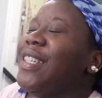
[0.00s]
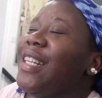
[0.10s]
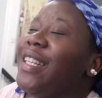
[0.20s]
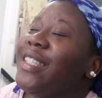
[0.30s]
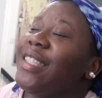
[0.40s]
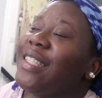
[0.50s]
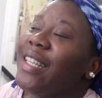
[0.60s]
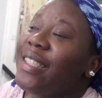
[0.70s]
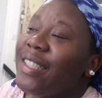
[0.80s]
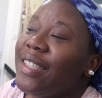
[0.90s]
And she
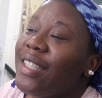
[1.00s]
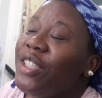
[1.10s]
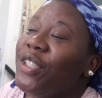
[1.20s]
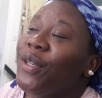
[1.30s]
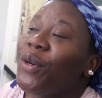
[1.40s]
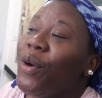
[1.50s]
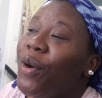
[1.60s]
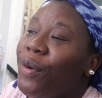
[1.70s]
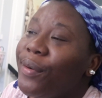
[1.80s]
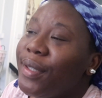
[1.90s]
sent it and she
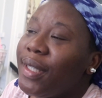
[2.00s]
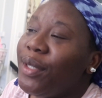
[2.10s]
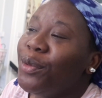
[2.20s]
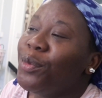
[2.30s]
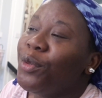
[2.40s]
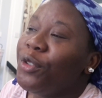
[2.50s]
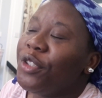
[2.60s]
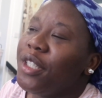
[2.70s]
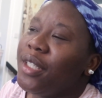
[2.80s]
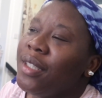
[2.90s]
called in the
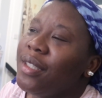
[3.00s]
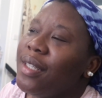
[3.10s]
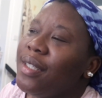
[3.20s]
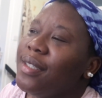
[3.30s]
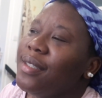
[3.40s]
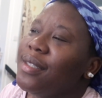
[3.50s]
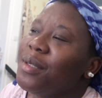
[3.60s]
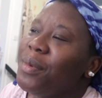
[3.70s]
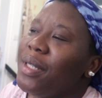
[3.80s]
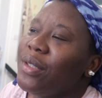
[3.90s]
morning and
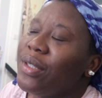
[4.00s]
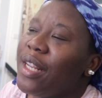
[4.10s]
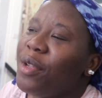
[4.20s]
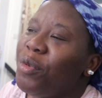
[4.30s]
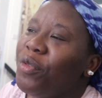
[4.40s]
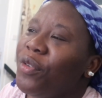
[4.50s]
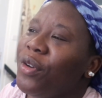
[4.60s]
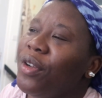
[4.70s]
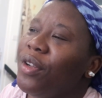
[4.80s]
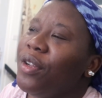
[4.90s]
speak to them before.